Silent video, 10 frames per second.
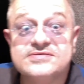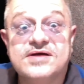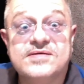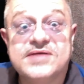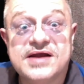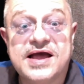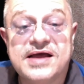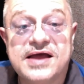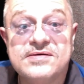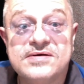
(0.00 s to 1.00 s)
Yeah, no,
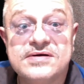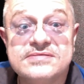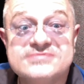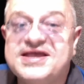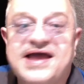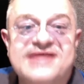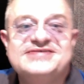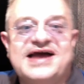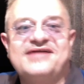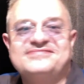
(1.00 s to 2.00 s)
and I don't
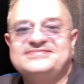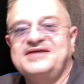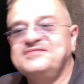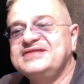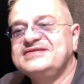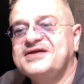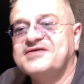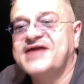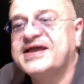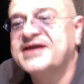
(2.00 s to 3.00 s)
see. I
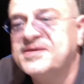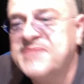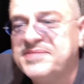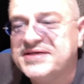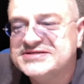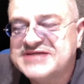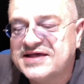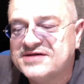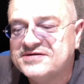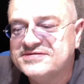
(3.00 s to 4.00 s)
literally I could go
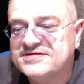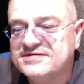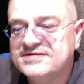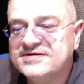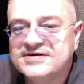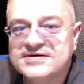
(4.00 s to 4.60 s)
maybe a second.